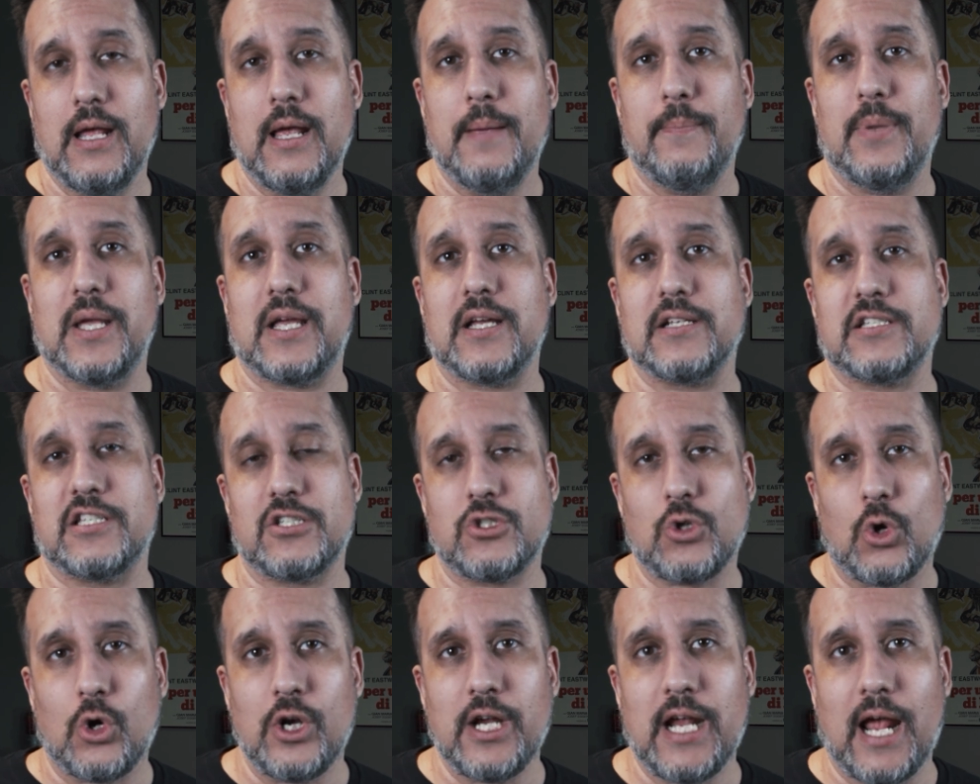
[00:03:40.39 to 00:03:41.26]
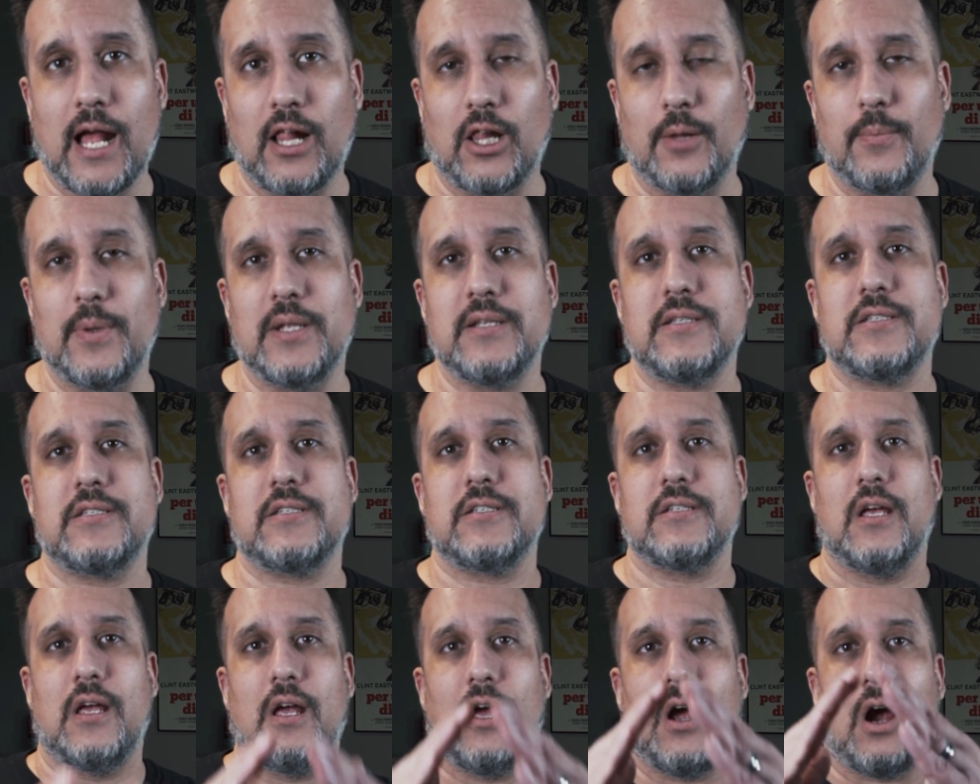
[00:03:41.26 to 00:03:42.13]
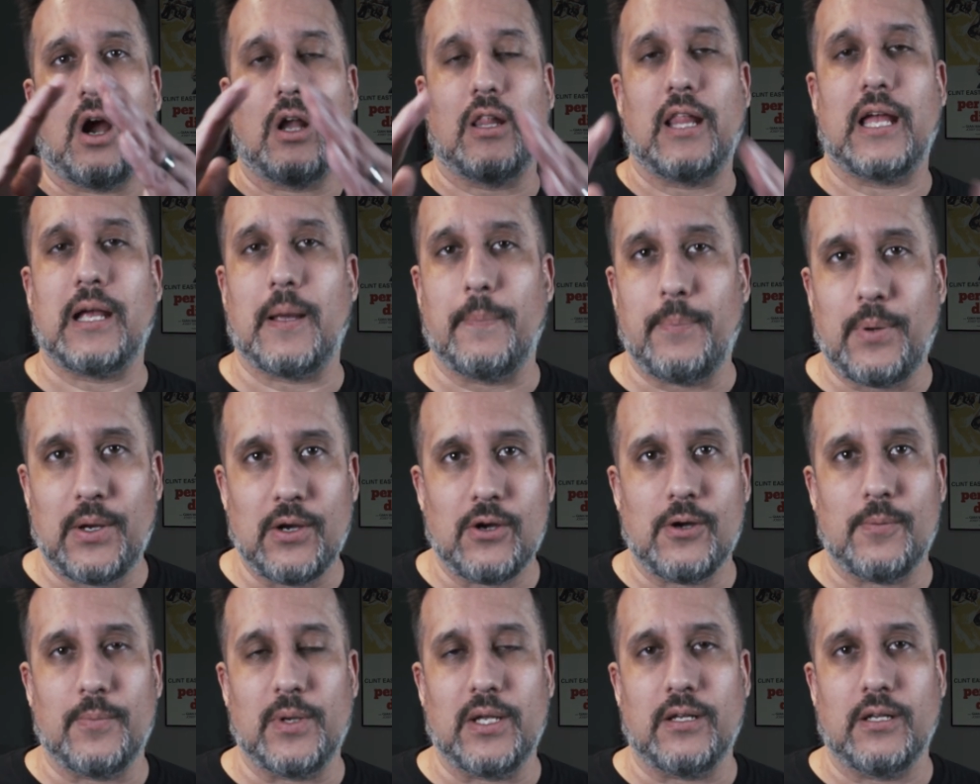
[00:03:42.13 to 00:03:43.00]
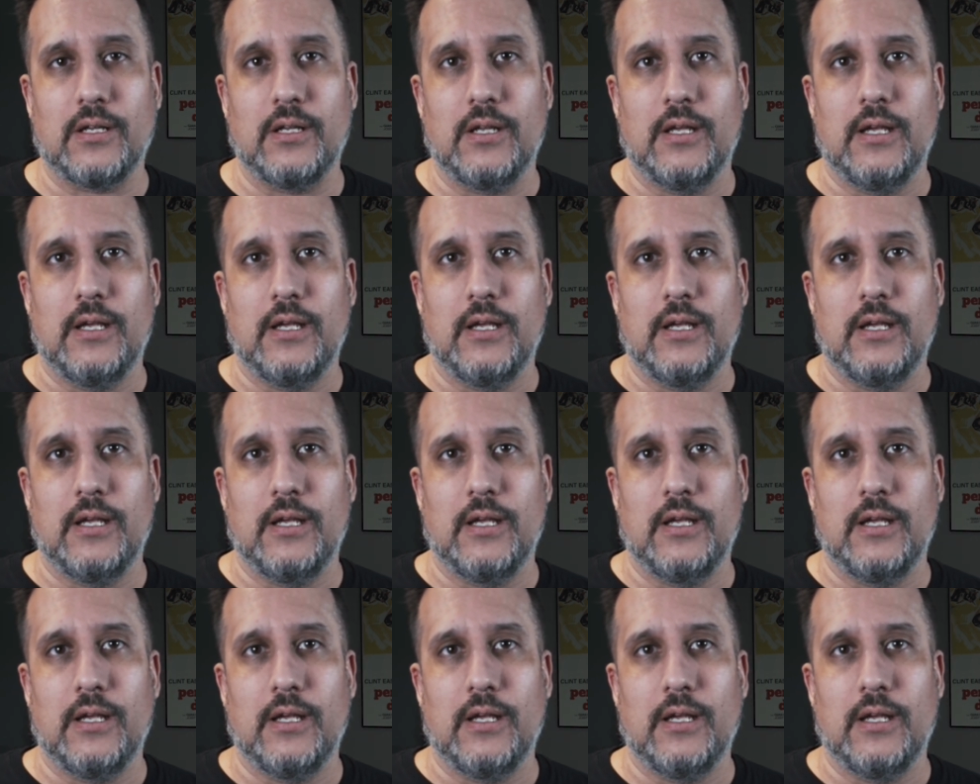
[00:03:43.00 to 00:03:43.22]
Because story elements are like a pyramid,